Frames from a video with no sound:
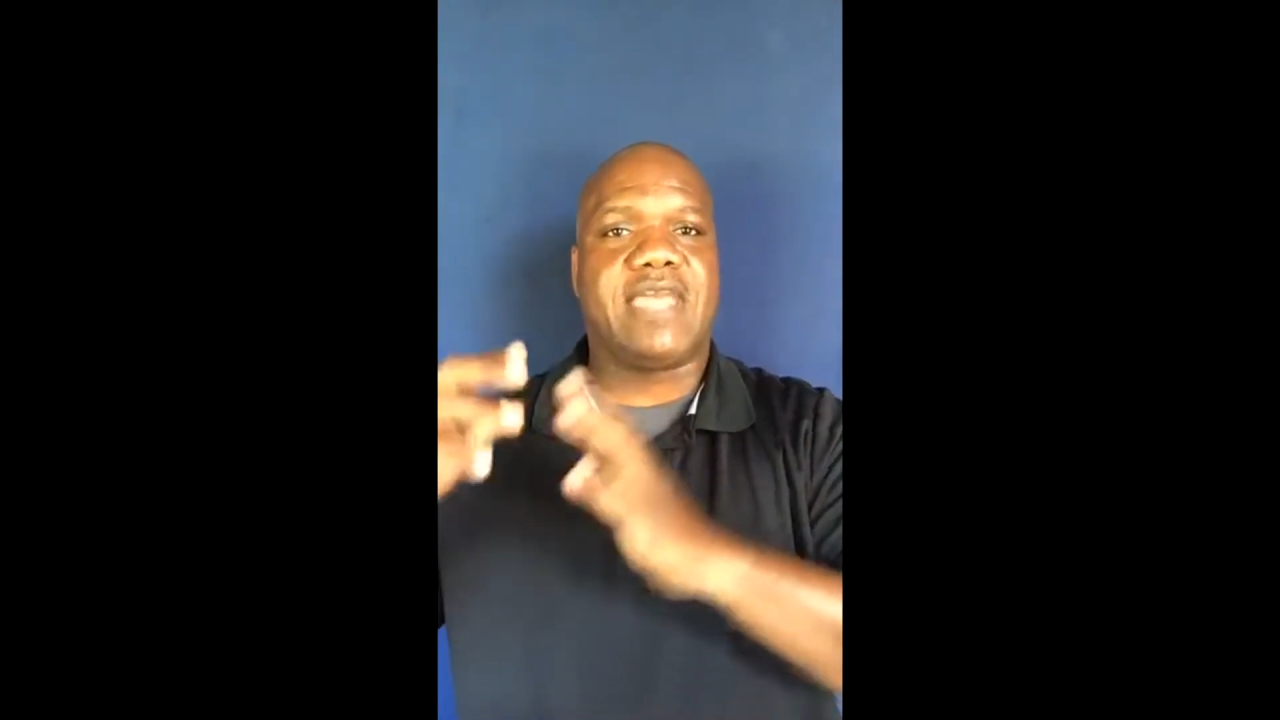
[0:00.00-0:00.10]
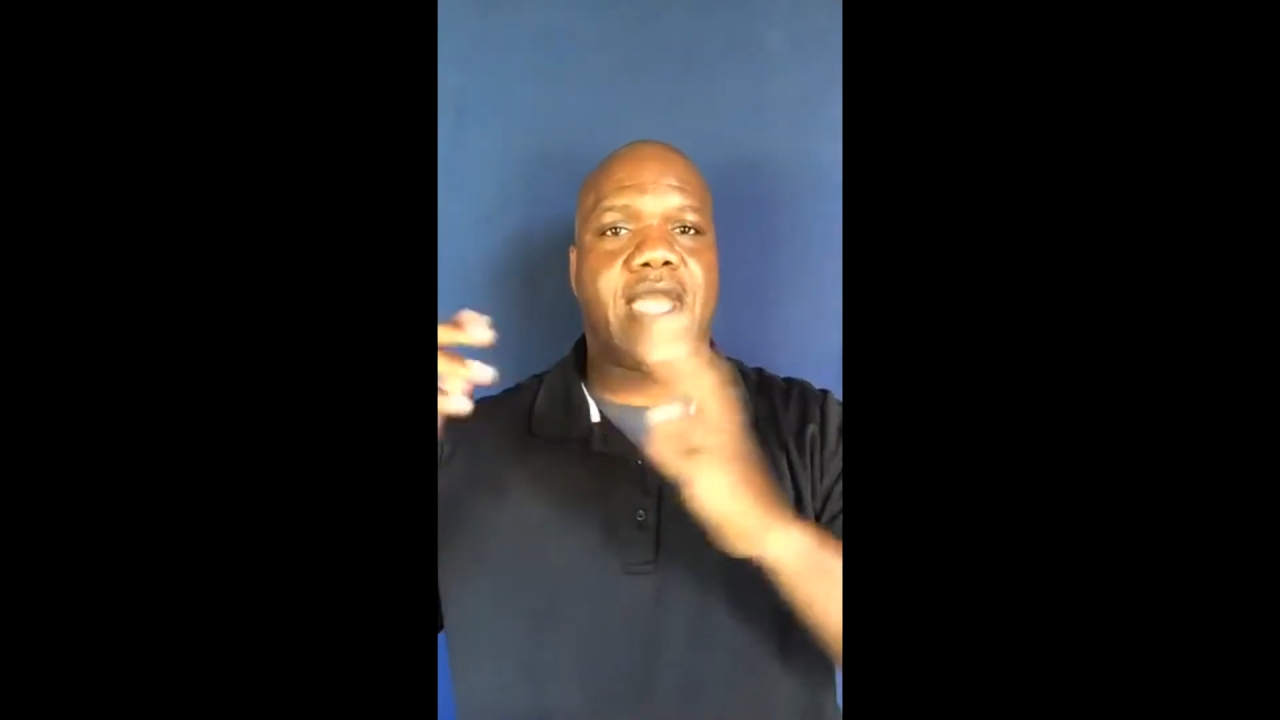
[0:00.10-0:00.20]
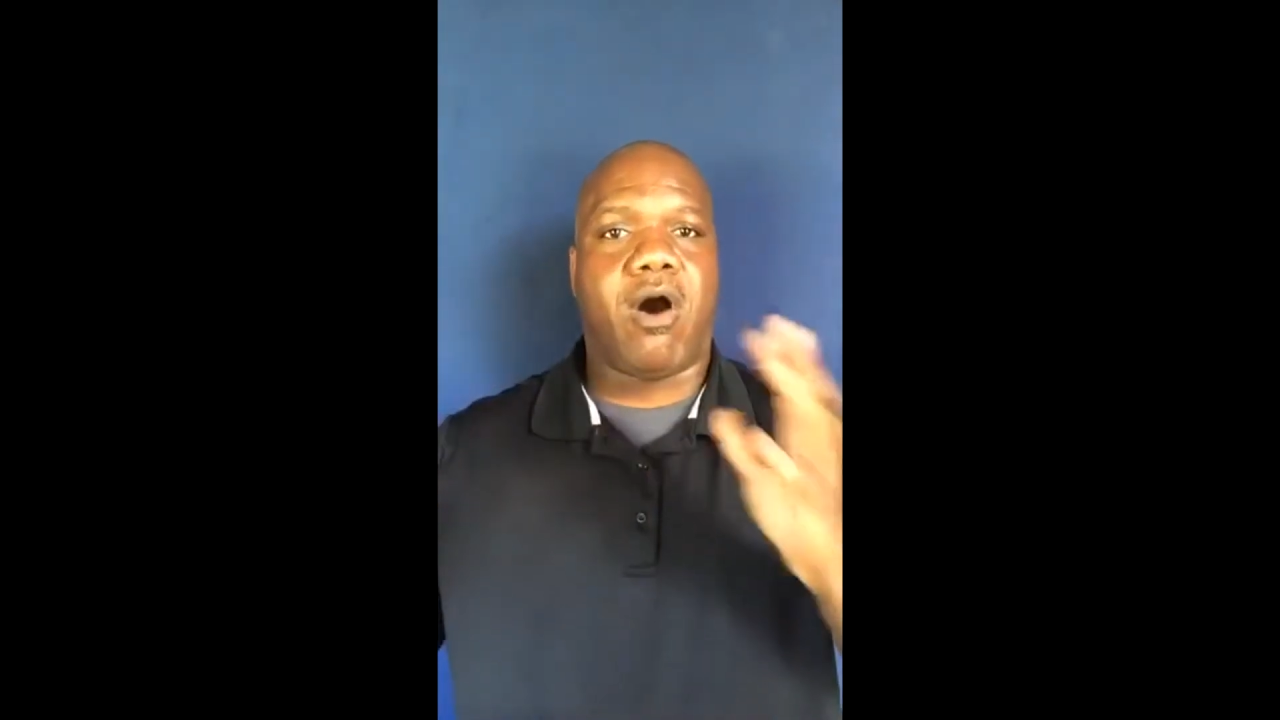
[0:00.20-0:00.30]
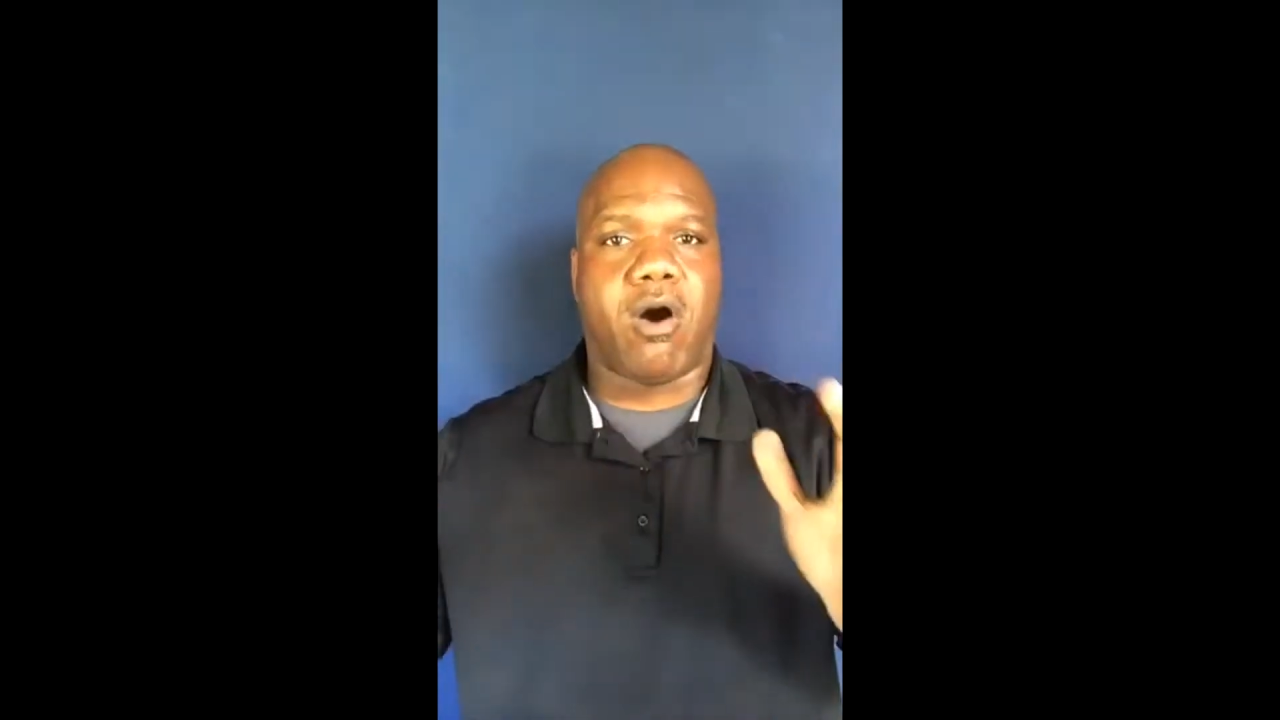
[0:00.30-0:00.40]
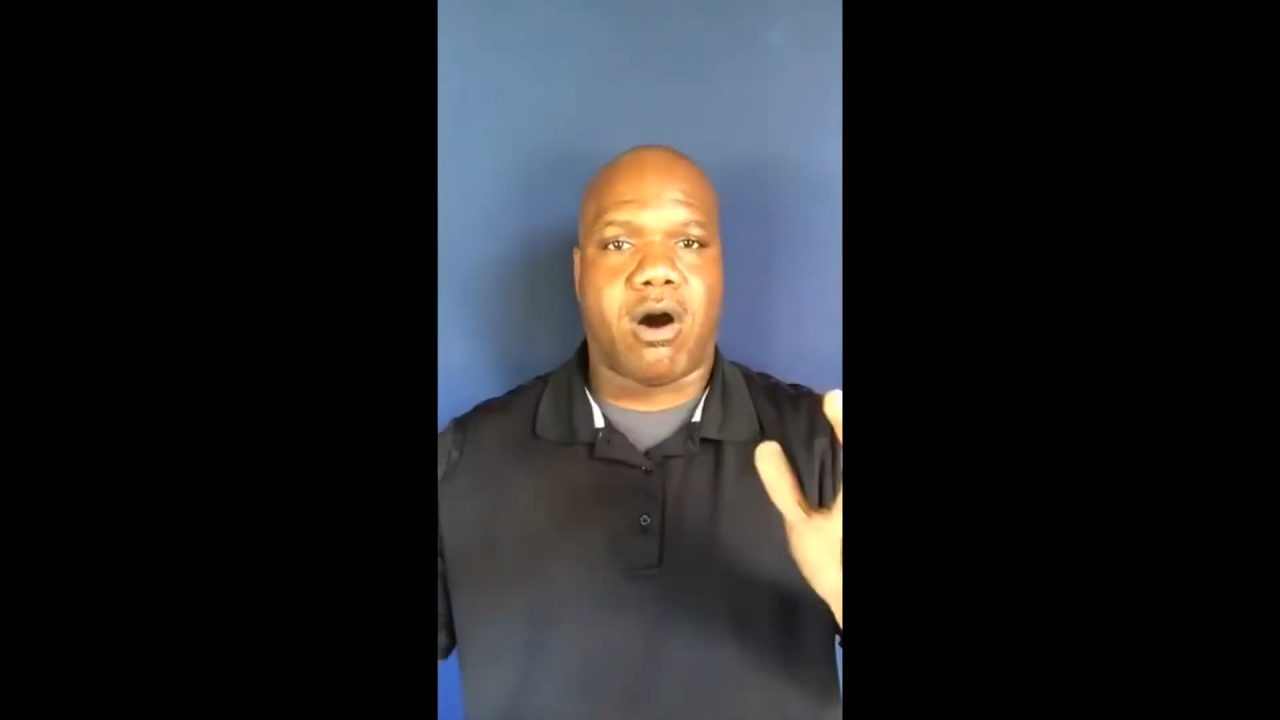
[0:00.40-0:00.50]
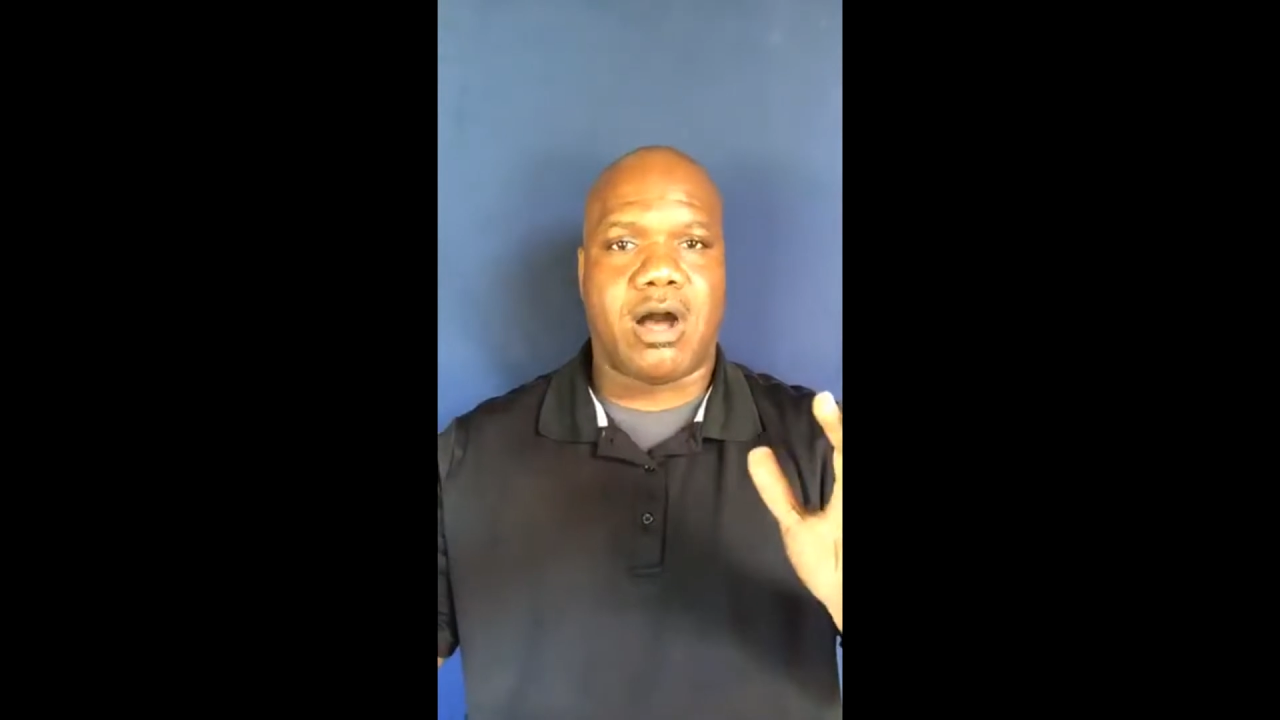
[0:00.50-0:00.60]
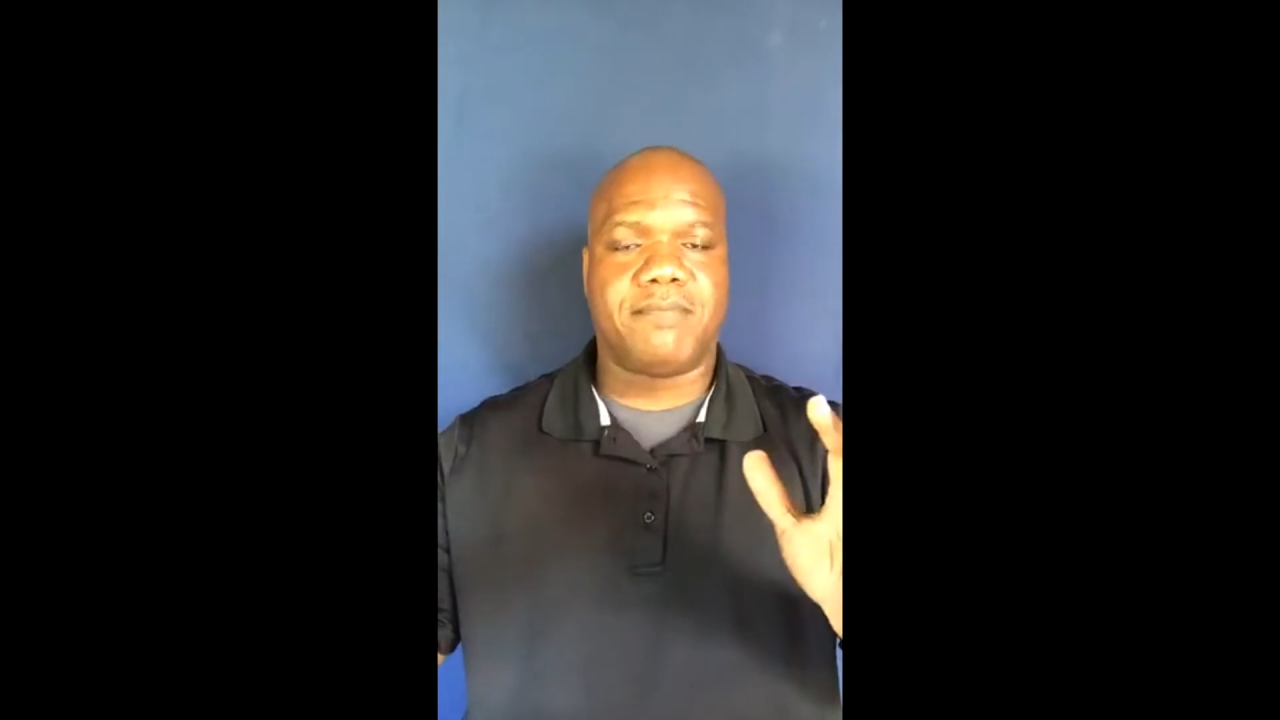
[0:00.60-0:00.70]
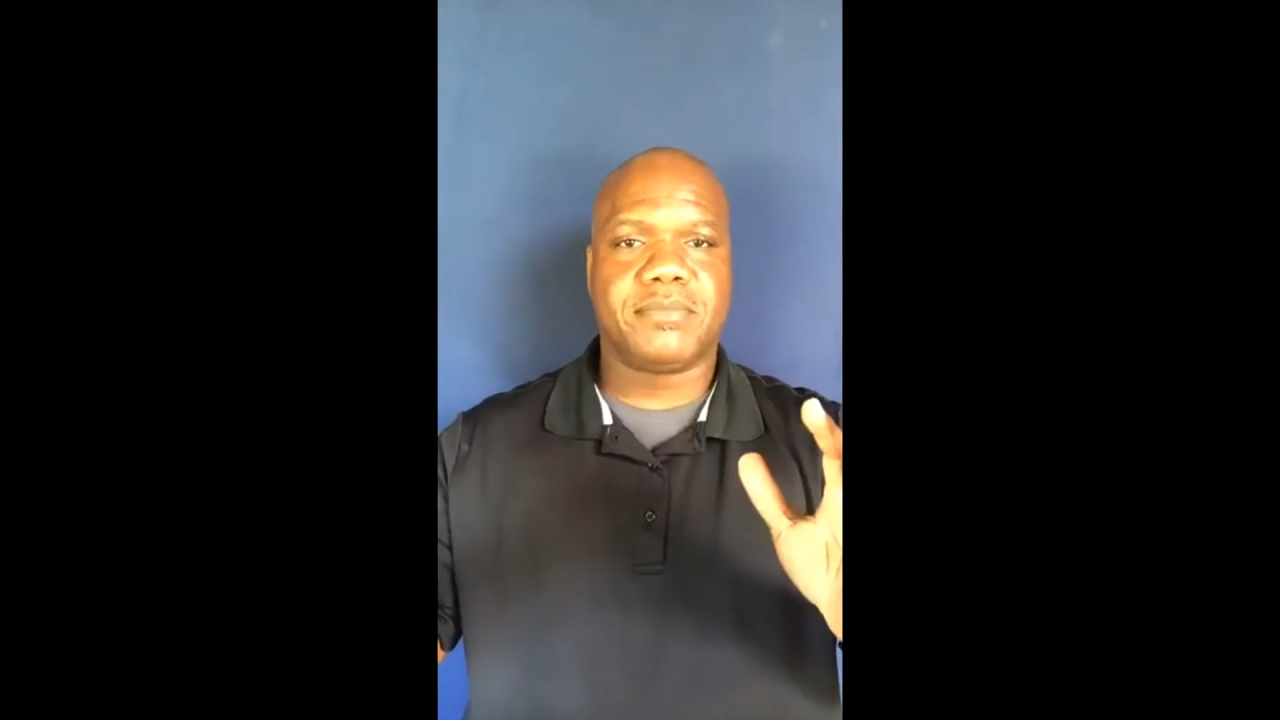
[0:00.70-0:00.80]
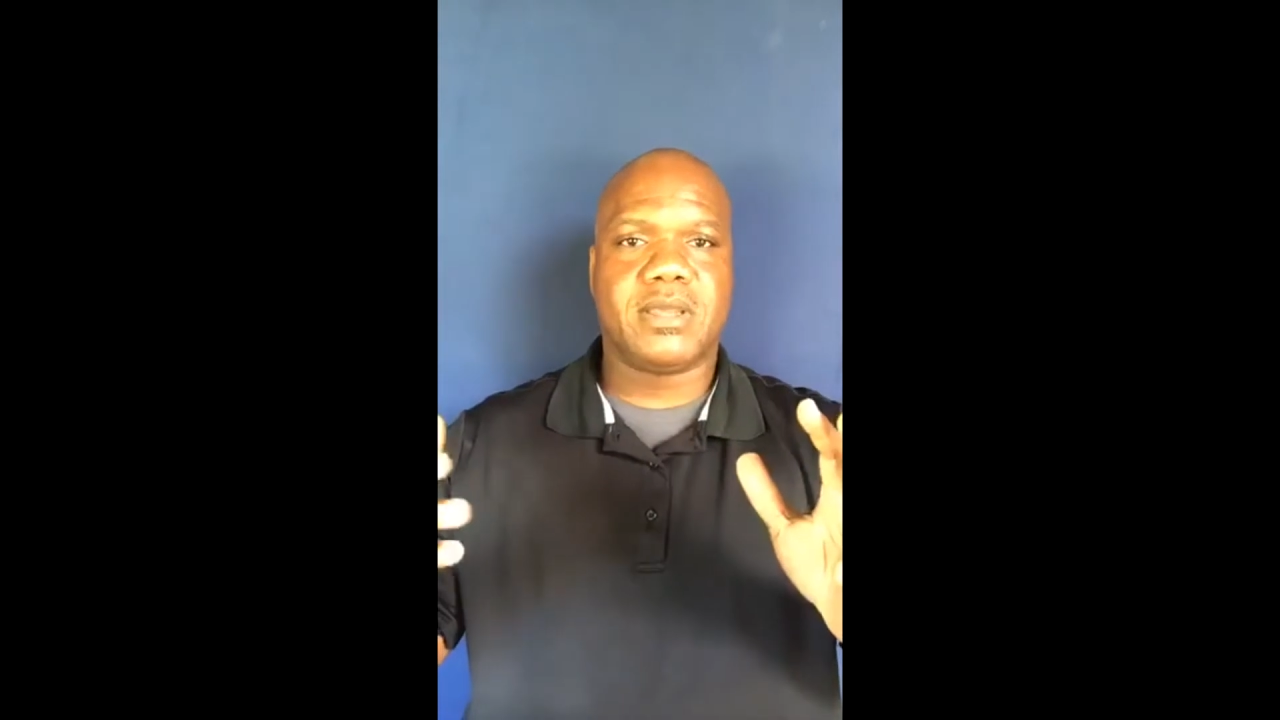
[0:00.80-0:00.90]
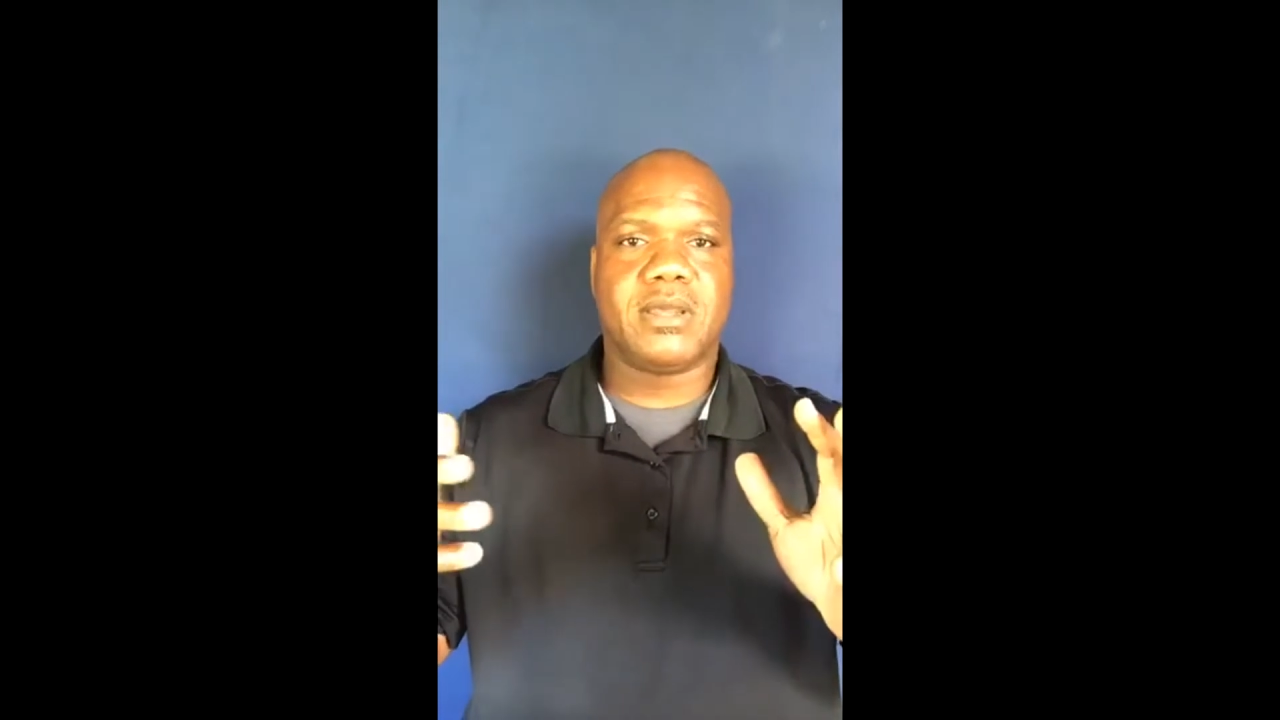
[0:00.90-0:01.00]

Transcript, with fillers: they are,